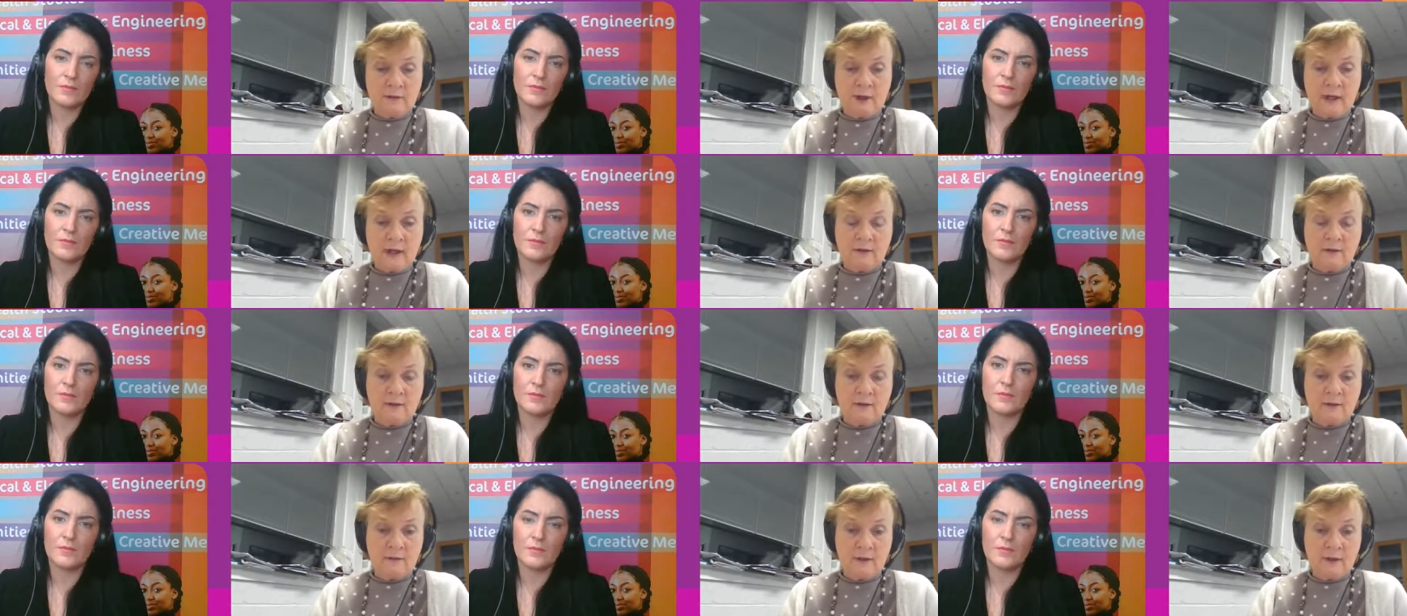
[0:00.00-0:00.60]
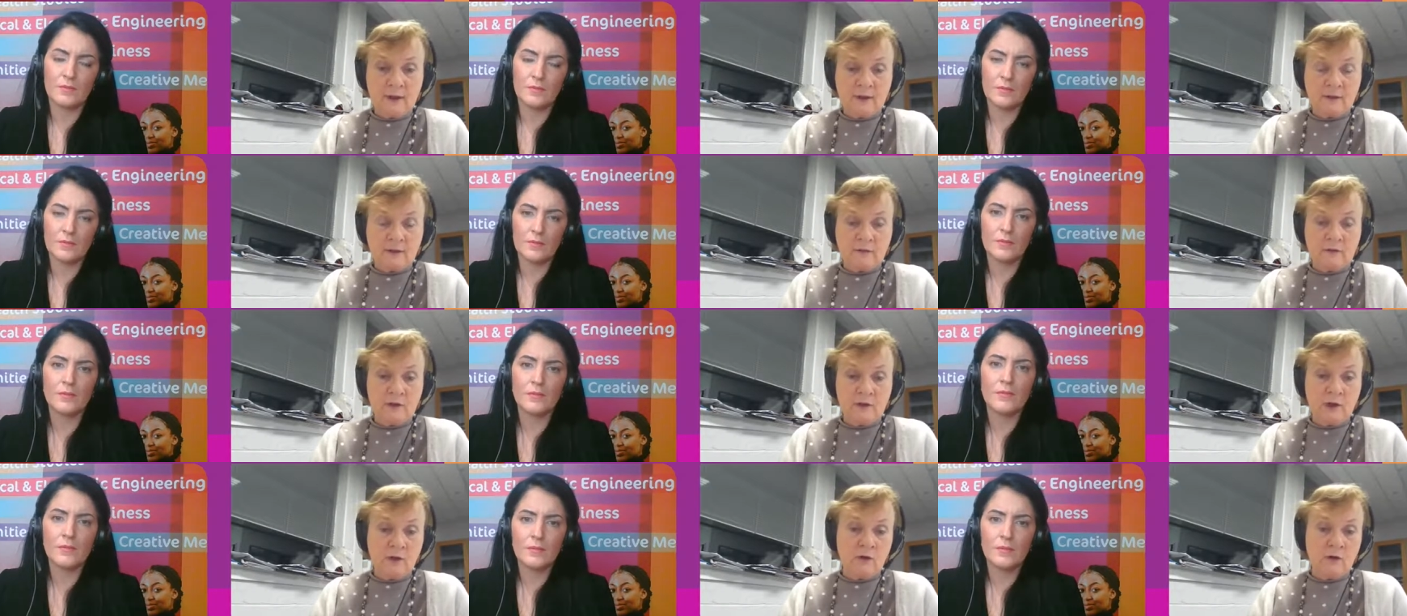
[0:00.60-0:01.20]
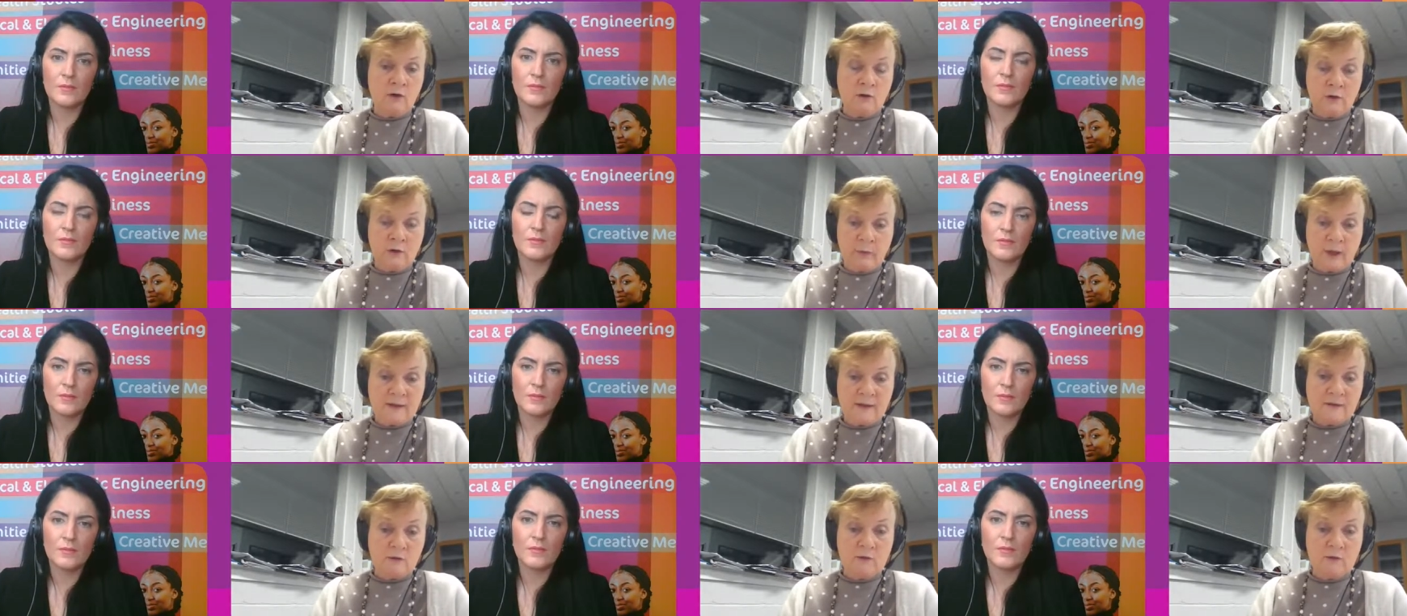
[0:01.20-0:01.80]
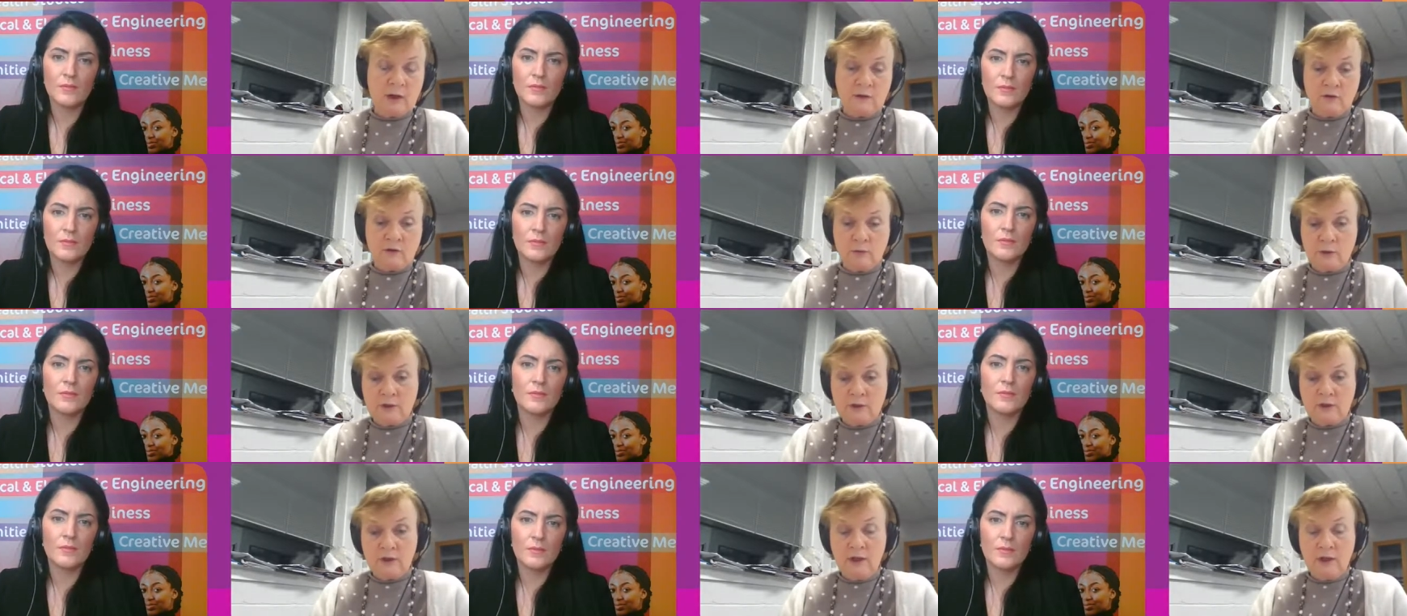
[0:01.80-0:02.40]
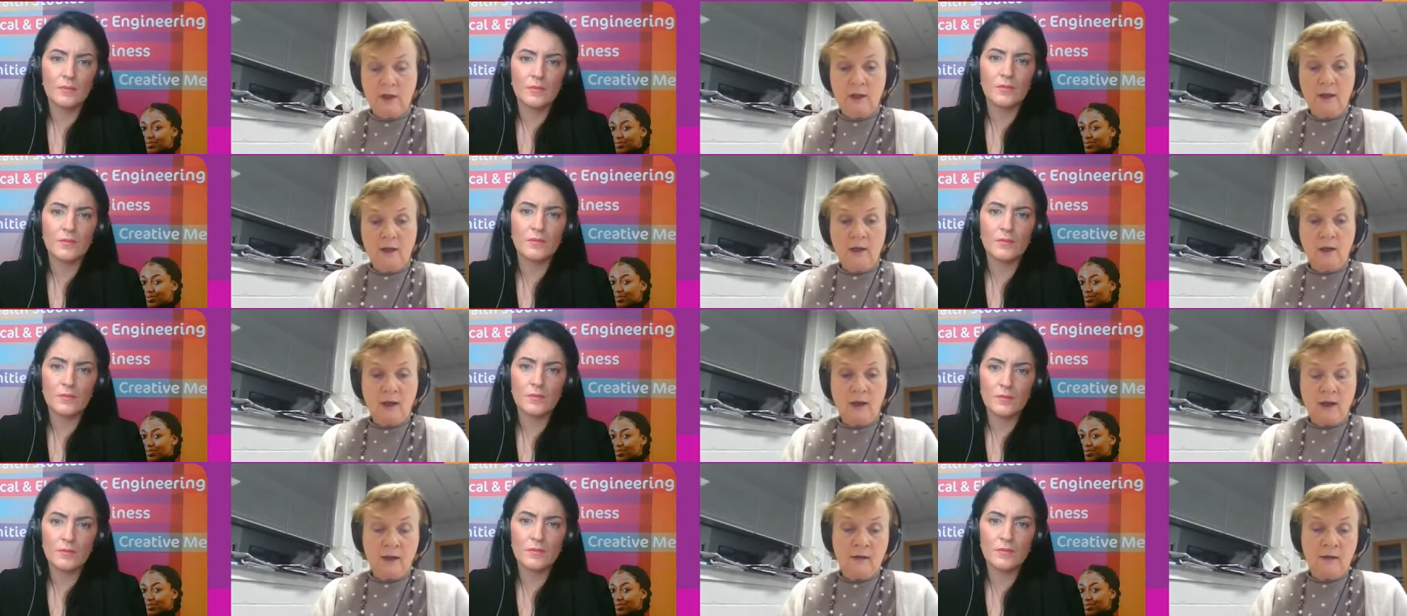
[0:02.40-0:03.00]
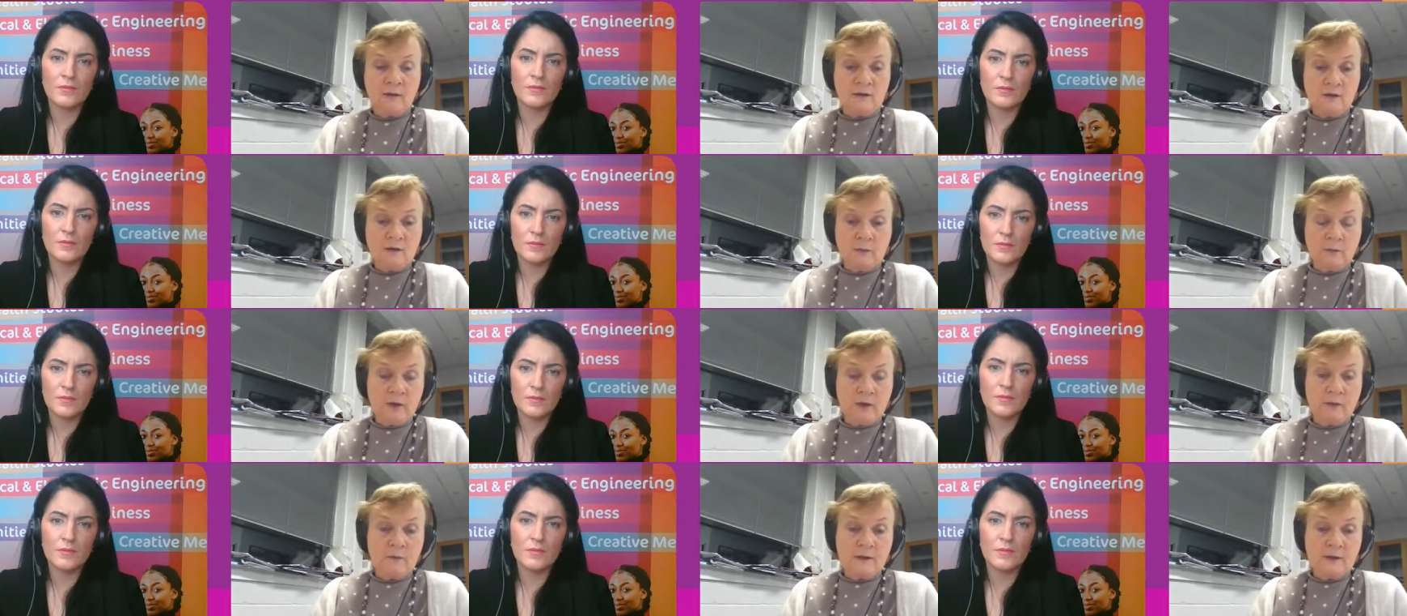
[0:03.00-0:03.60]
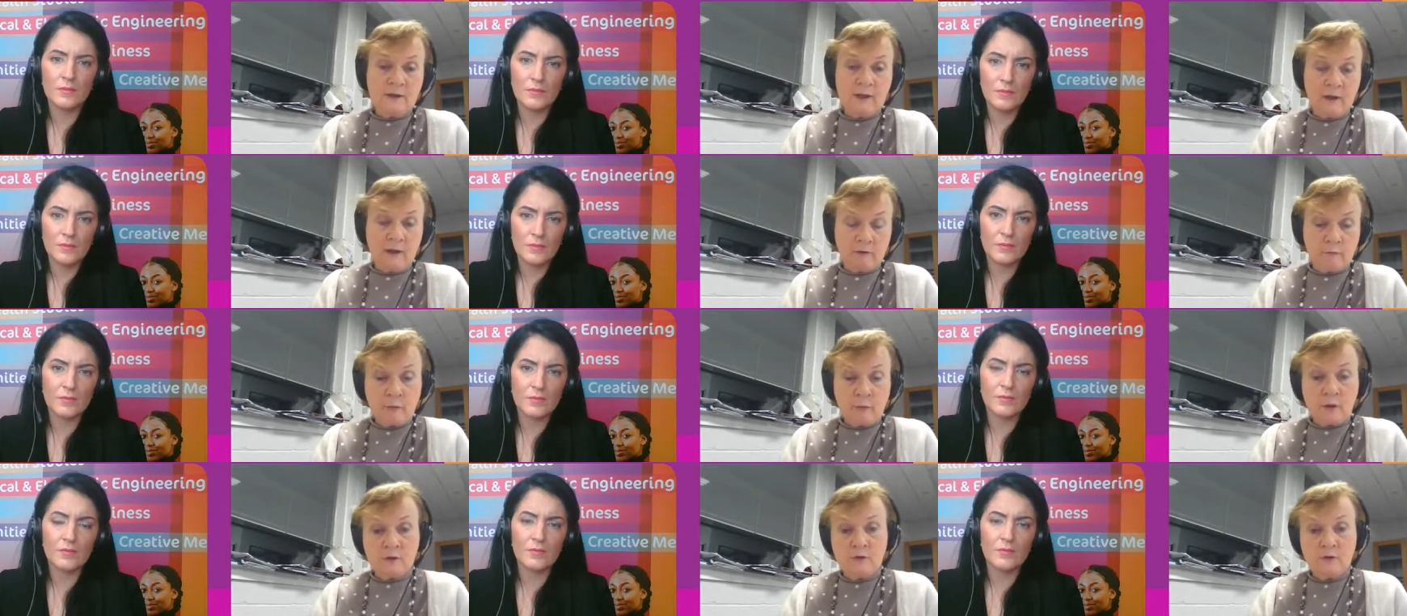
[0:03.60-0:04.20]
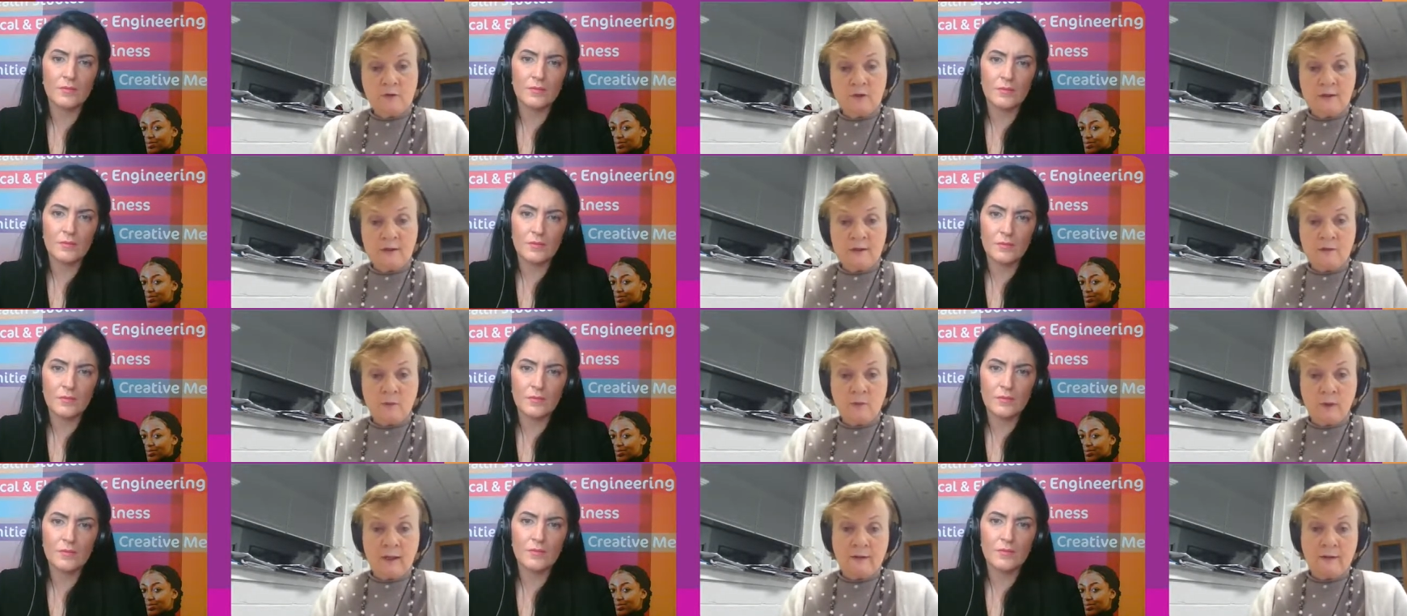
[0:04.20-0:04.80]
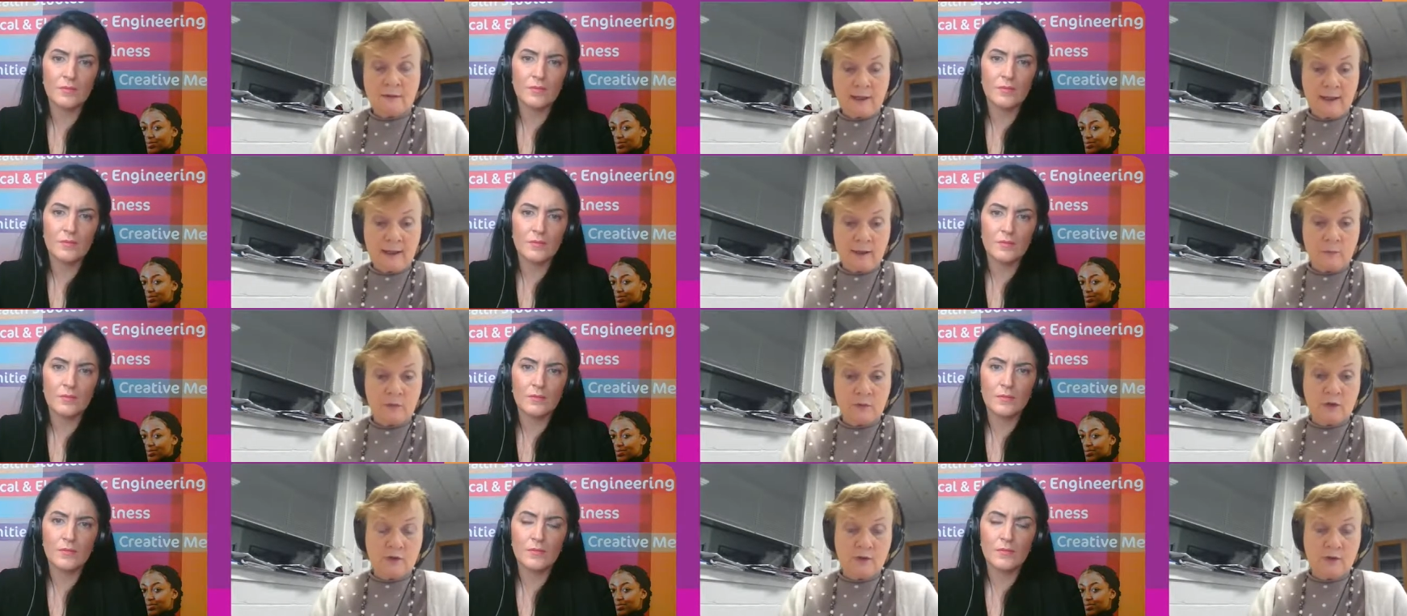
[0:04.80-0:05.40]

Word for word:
Speaker 1: at the end, end of the year, or the best graduate. And sometimes they give bursaries as well to help